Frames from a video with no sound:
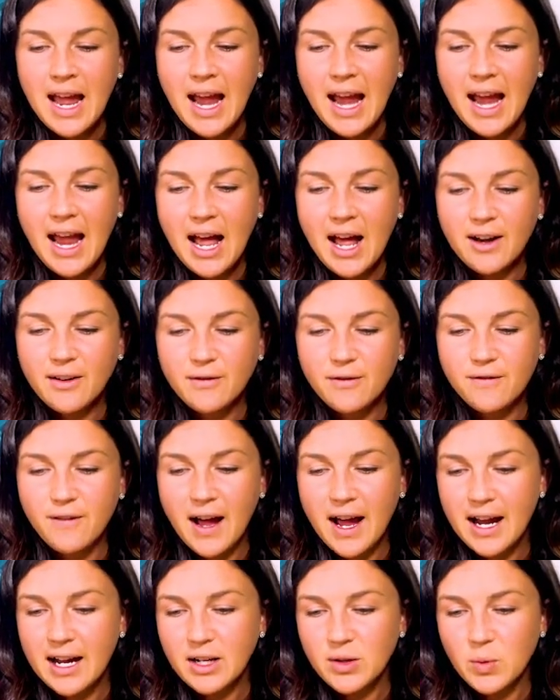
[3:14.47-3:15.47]
and
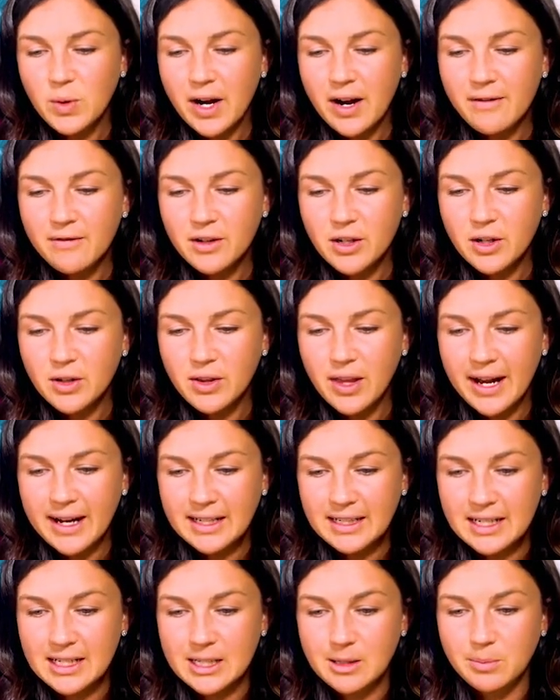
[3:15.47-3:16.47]
find wherever you'd like
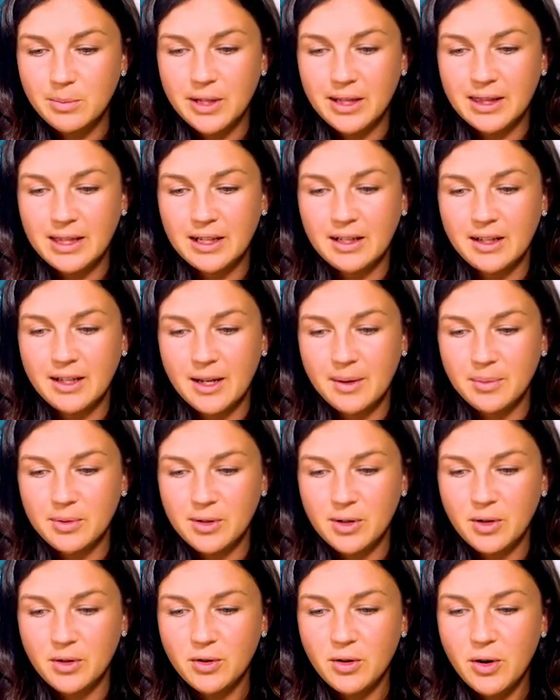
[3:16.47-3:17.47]
to split the clip.
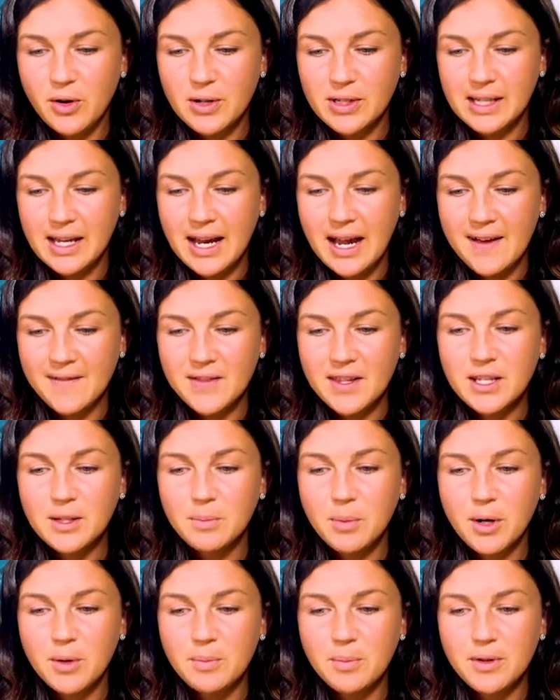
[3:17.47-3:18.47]
So you'll notice I have this
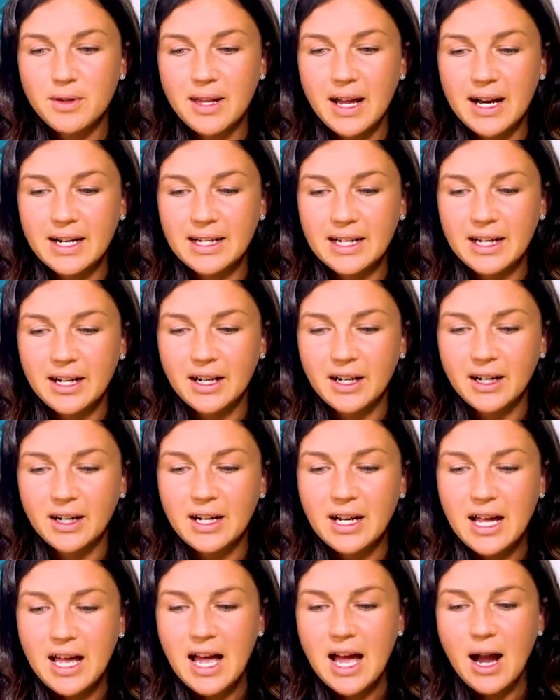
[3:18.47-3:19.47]
purple line here.
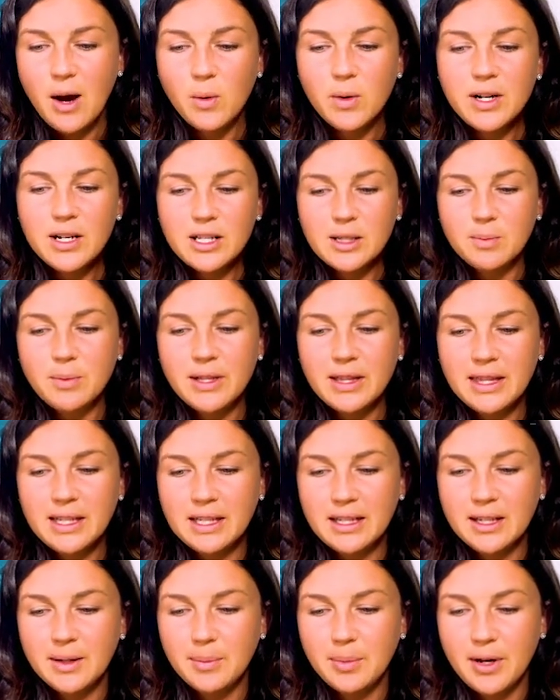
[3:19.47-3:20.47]
I want to split the
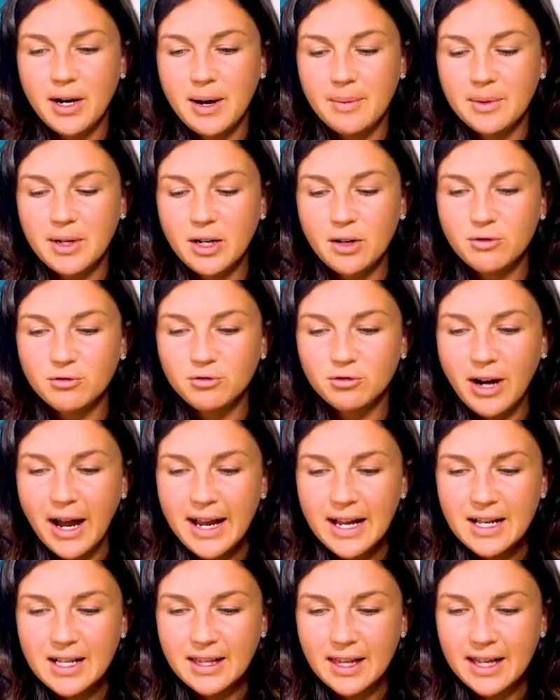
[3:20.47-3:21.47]
clip here. I'm going to
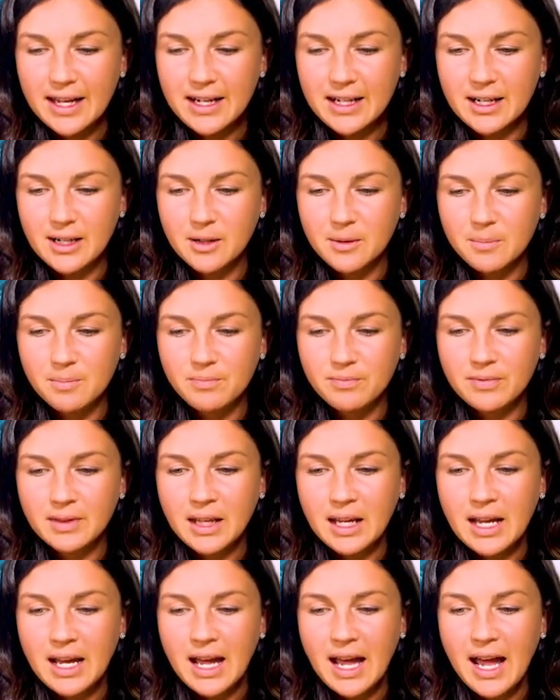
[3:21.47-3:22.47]
right click
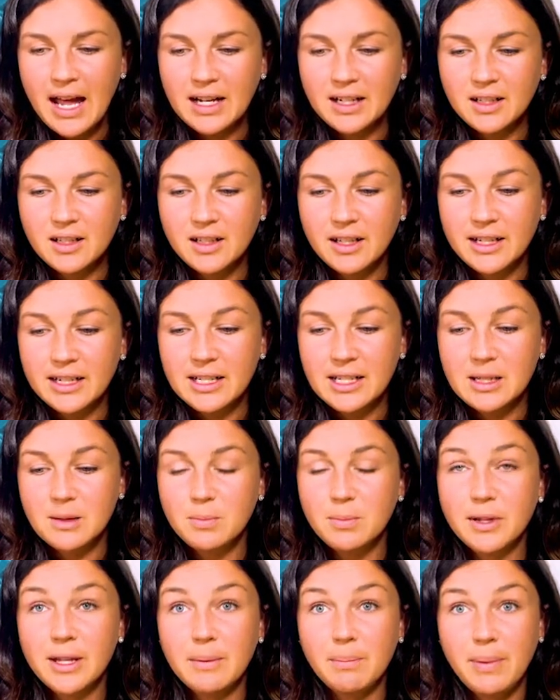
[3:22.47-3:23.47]
and click
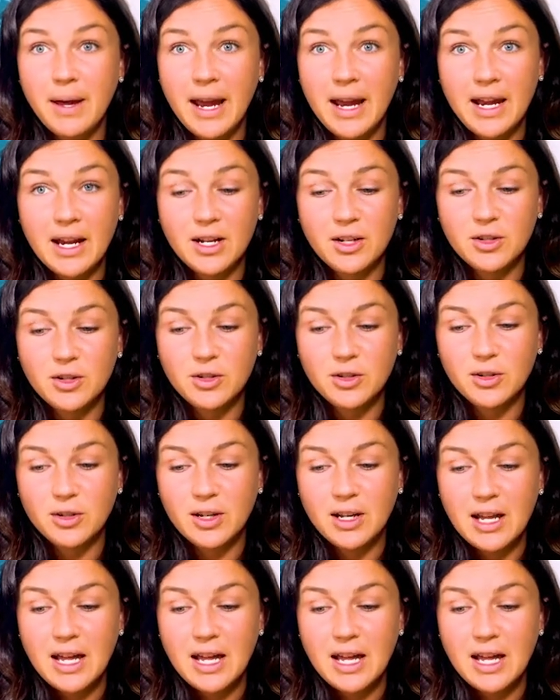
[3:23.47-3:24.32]
split page.